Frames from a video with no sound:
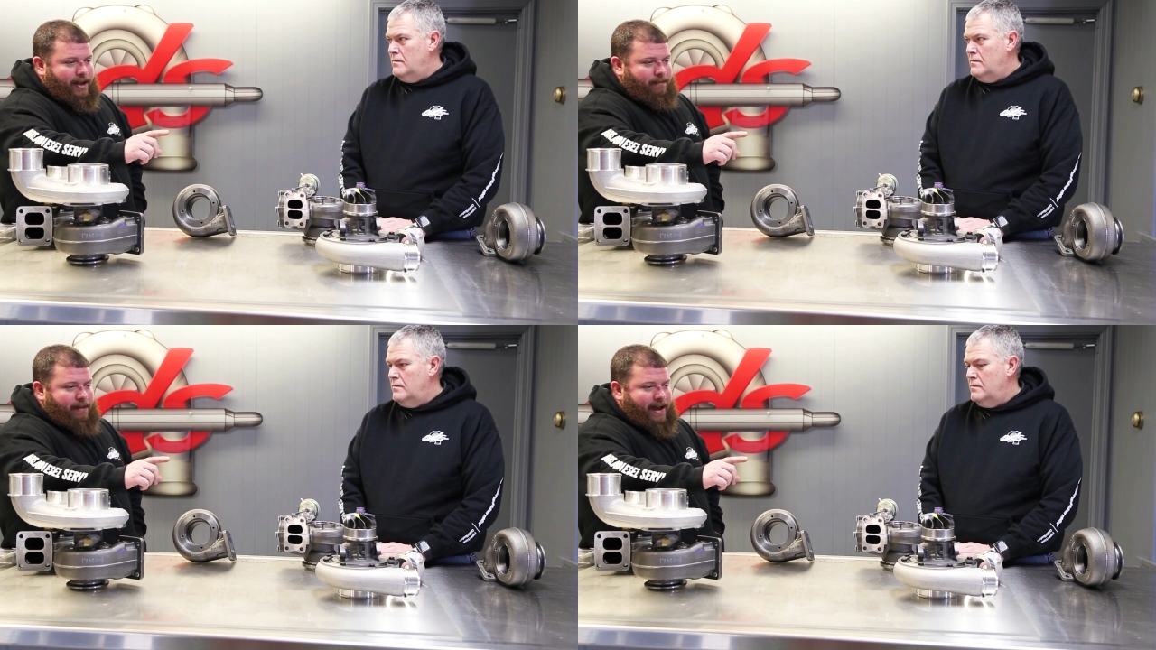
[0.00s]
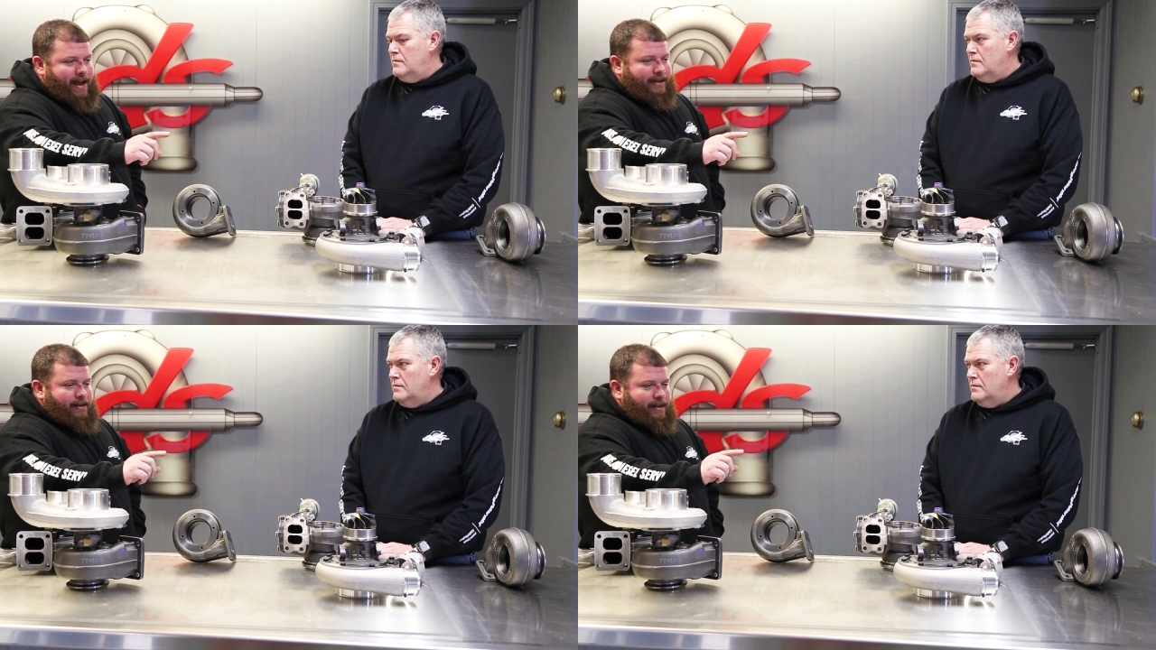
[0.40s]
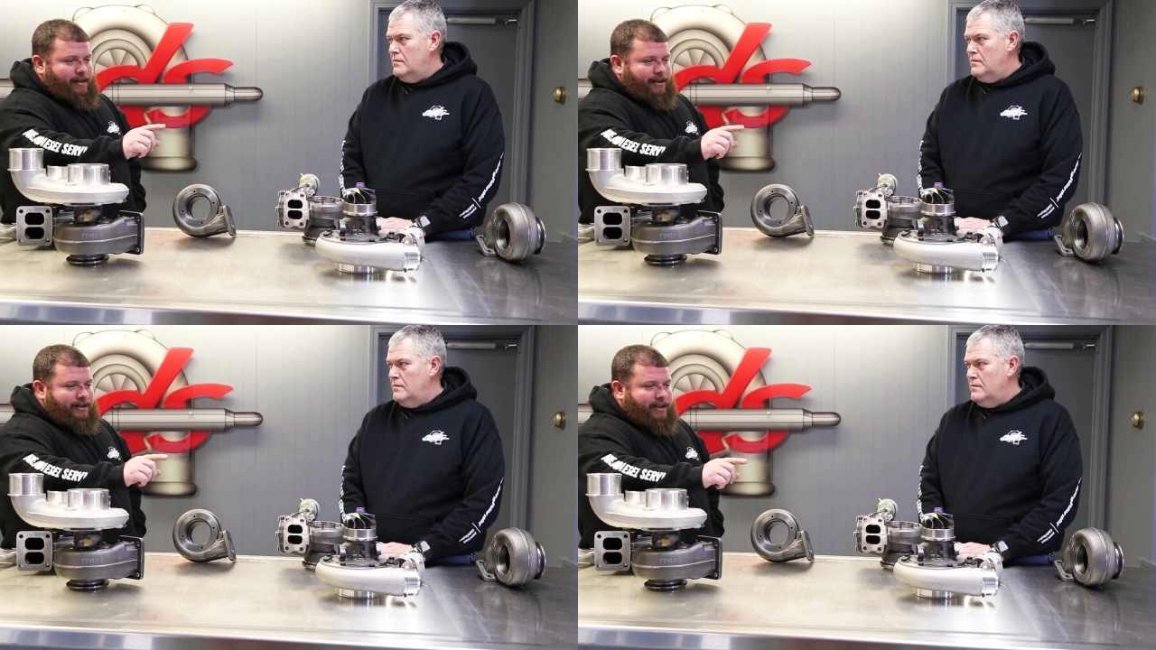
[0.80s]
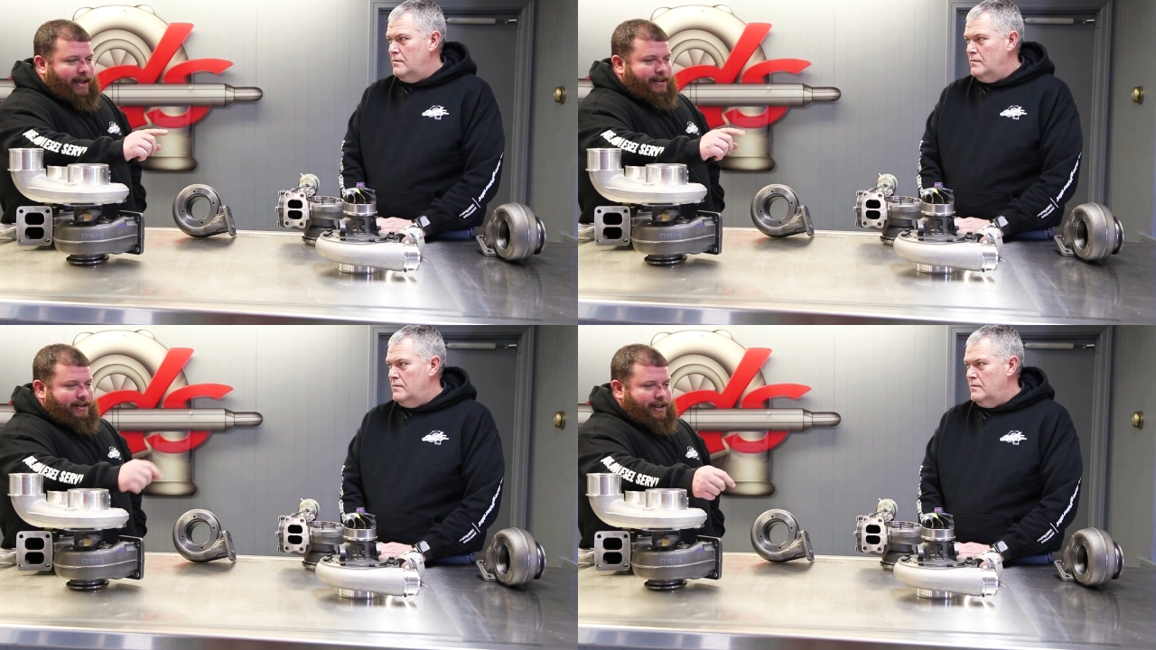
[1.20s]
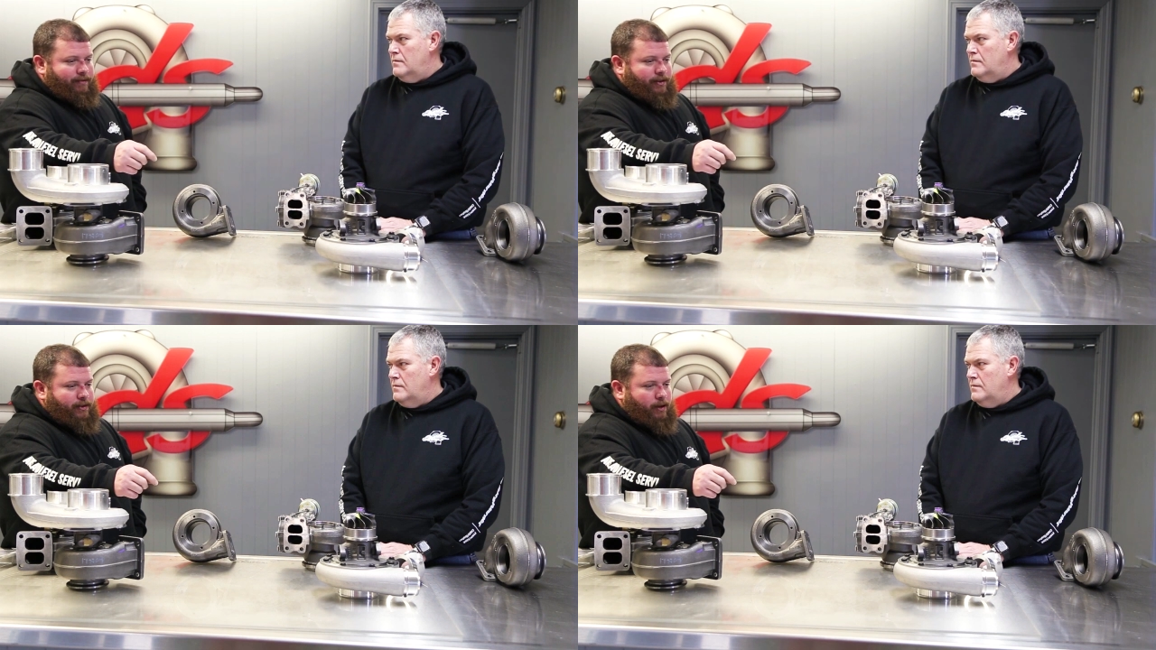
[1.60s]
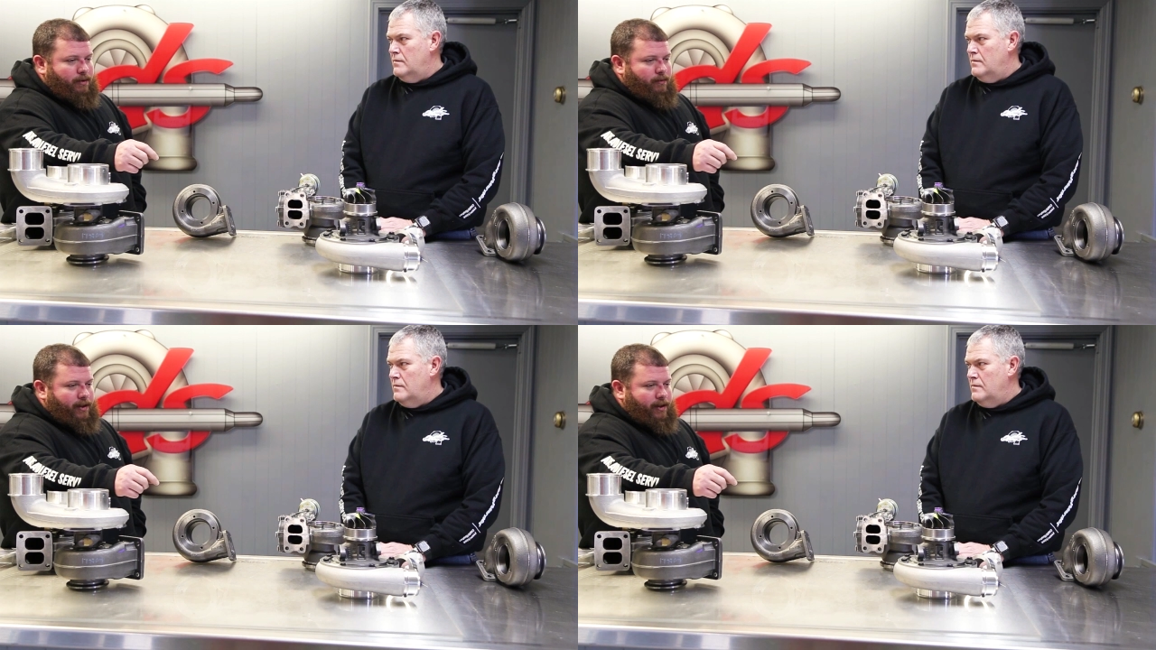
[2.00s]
Speaker 1: impact and the sizing of the turbine wheel.